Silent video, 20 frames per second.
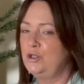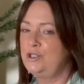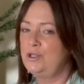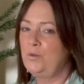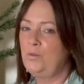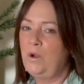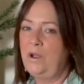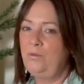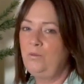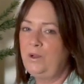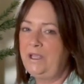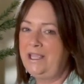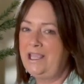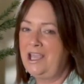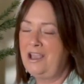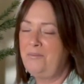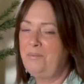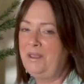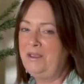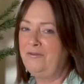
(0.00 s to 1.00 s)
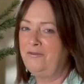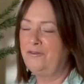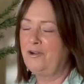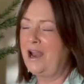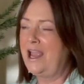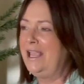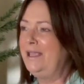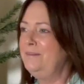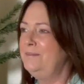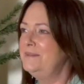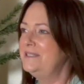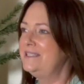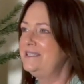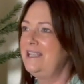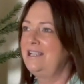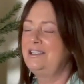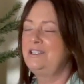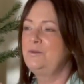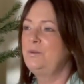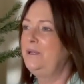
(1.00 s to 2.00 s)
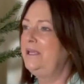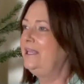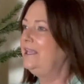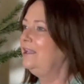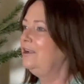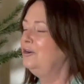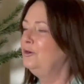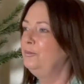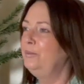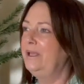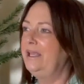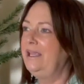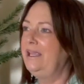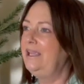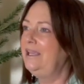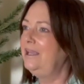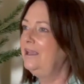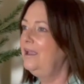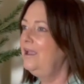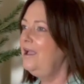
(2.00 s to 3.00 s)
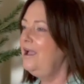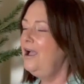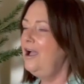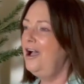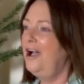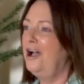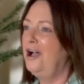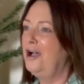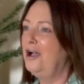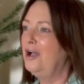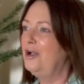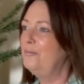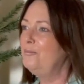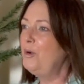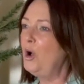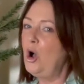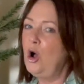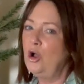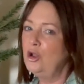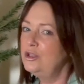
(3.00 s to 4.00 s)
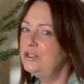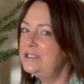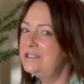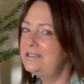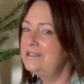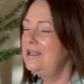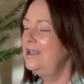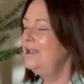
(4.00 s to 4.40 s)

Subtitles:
So one week it'll be frames, next week it'll be pots,